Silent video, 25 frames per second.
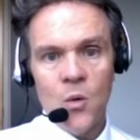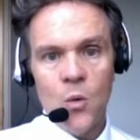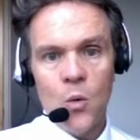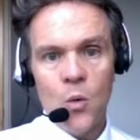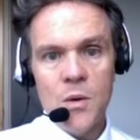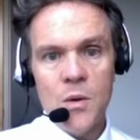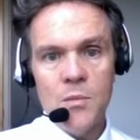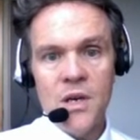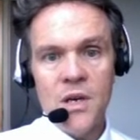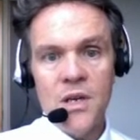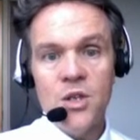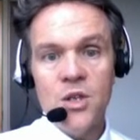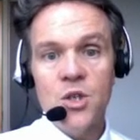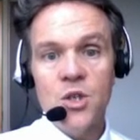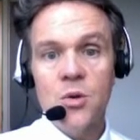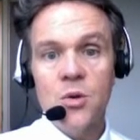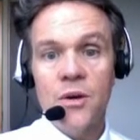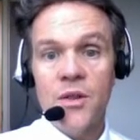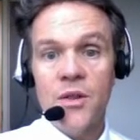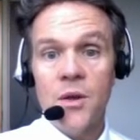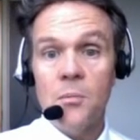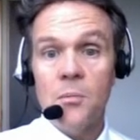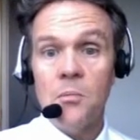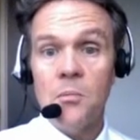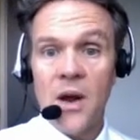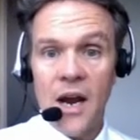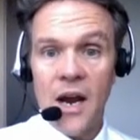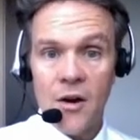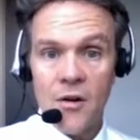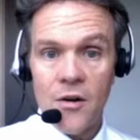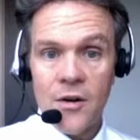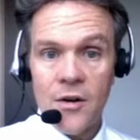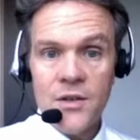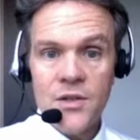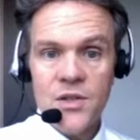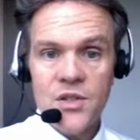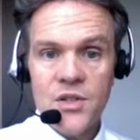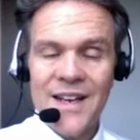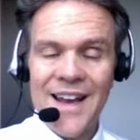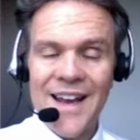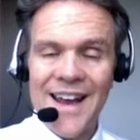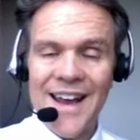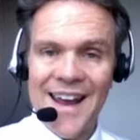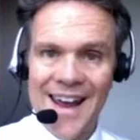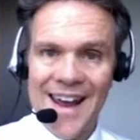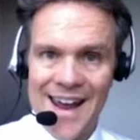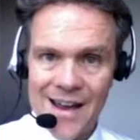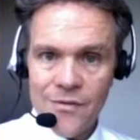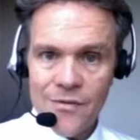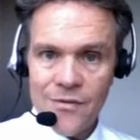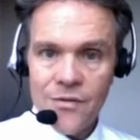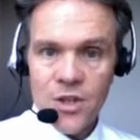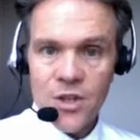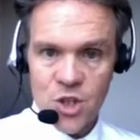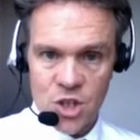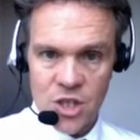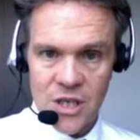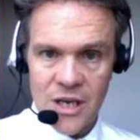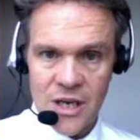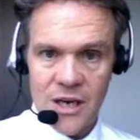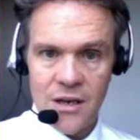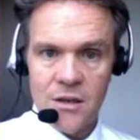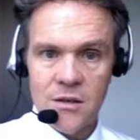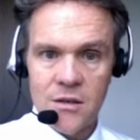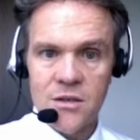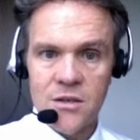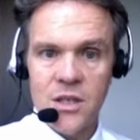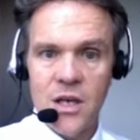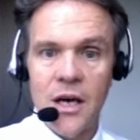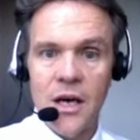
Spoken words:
we made sure that parents and the child